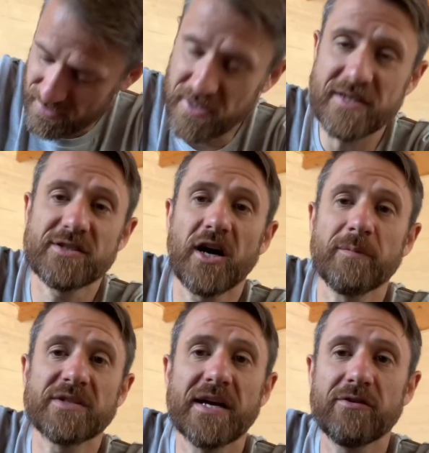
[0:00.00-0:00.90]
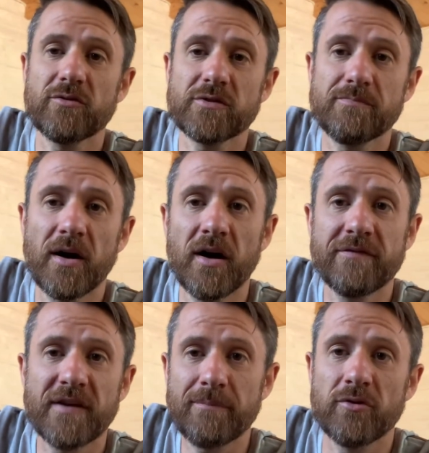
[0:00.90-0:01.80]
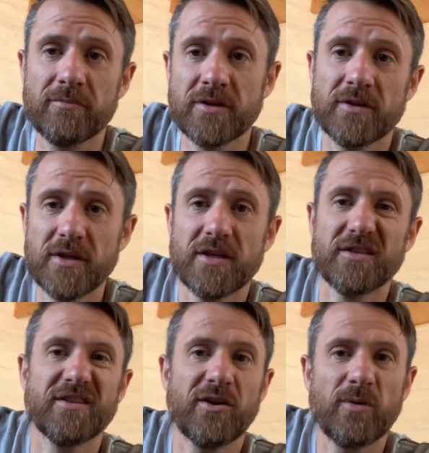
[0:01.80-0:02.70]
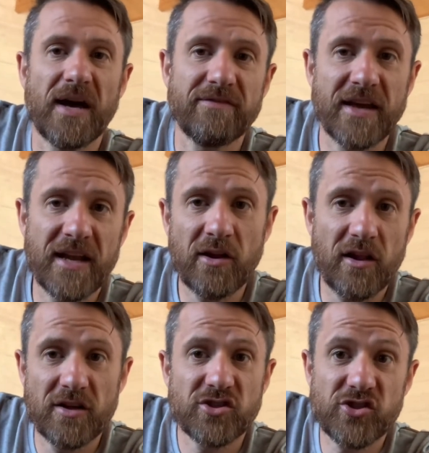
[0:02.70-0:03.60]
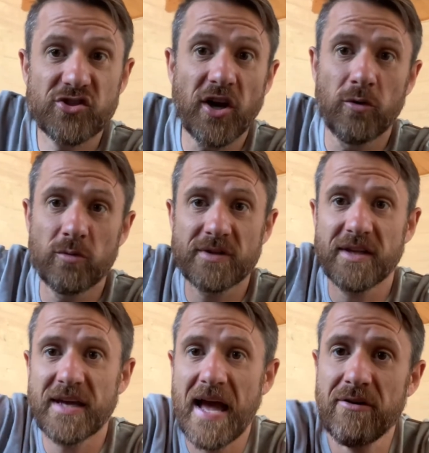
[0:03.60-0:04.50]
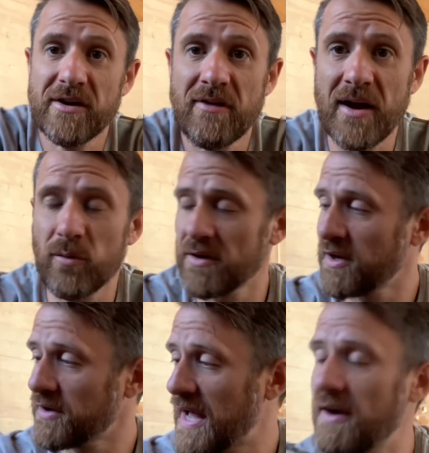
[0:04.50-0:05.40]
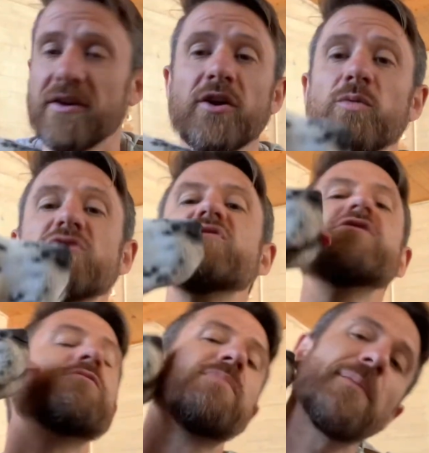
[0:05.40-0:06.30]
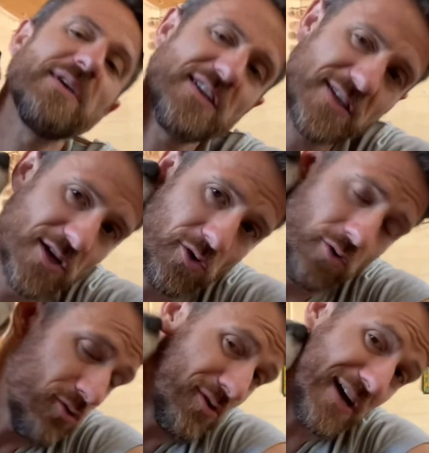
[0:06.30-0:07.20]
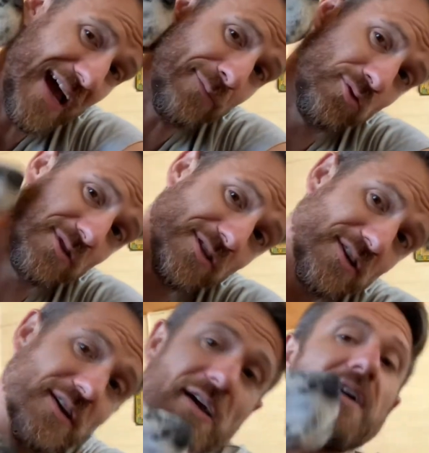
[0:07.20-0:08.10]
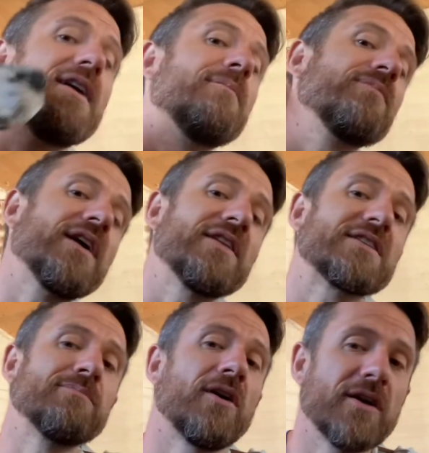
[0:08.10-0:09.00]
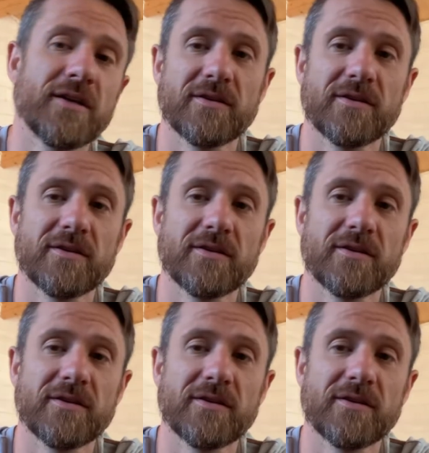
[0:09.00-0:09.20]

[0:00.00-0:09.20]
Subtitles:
his Dark Materials by Philip Pullman, they all have their little souls that they carry around, or they carry, which are little puppies or animals. And this is my